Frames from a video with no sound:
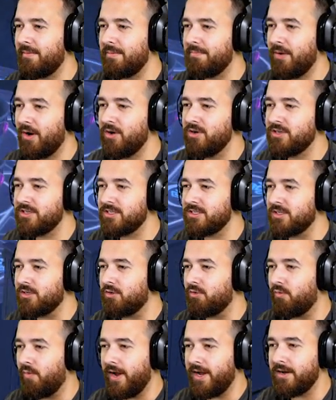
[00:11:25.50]
I mean, potions are
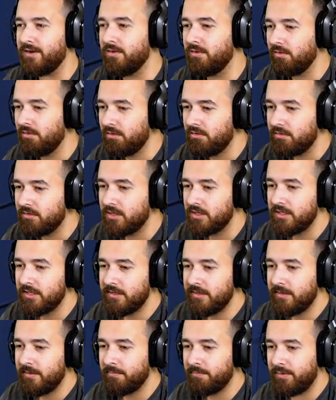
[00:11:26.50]
great and all,
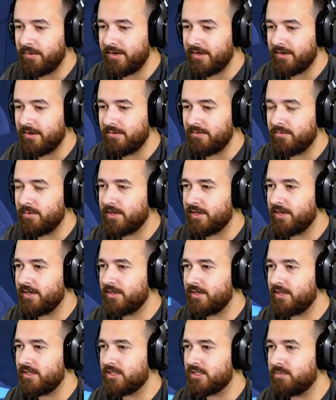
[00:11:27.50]
but we're going to
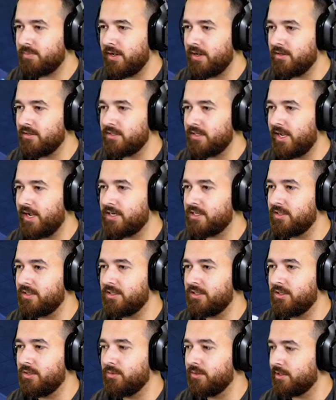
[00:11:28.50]
need spells to actually
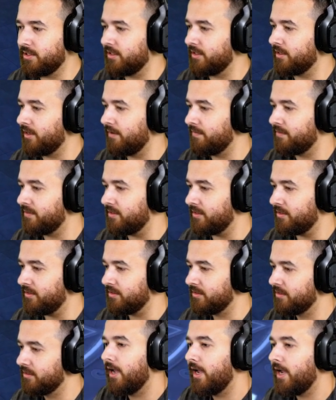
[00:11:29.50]
do anything, I
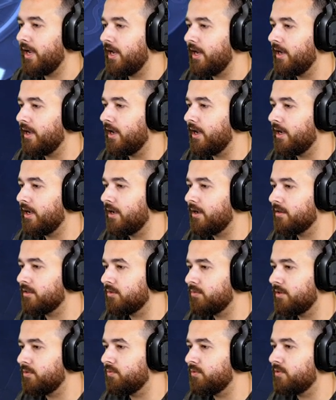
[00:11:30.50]
feel. Hey, uh,
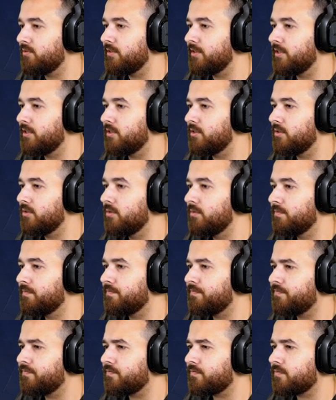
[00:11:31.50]
so we, are trying to you.
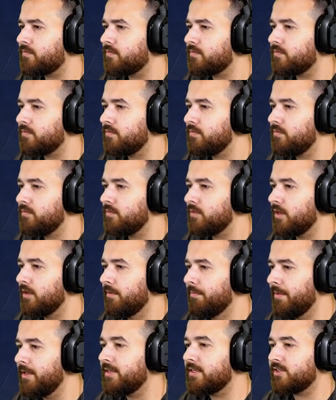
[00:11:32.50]

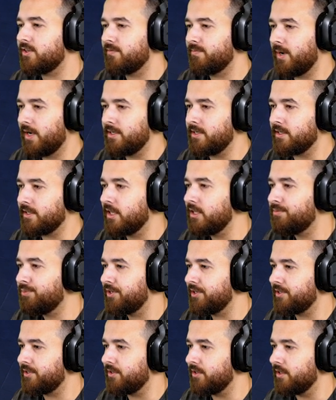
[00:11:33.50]
Mischief magic. That's
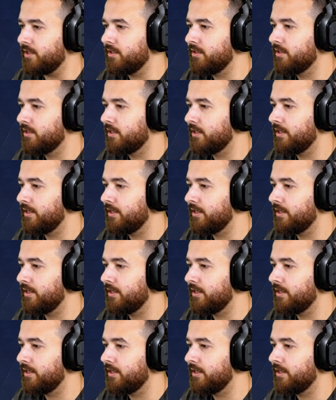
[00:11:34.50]
pretty good.